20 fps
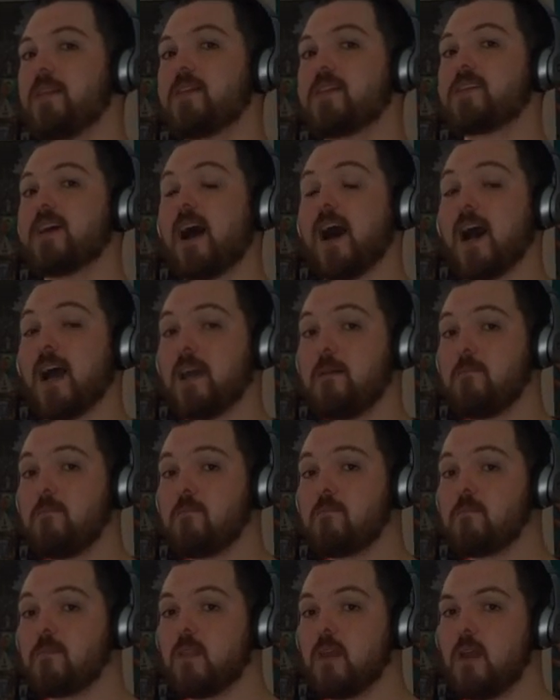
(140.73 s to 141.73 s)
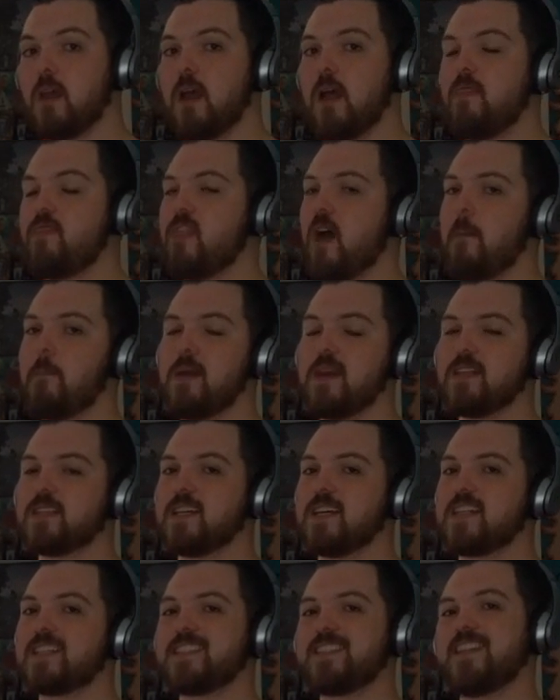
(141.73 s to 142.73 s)
the time, that means
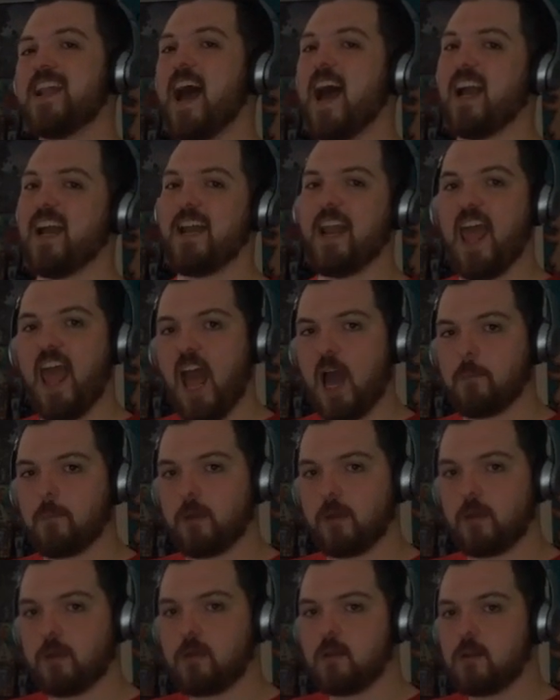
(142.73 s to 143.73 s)
it's not going to happen.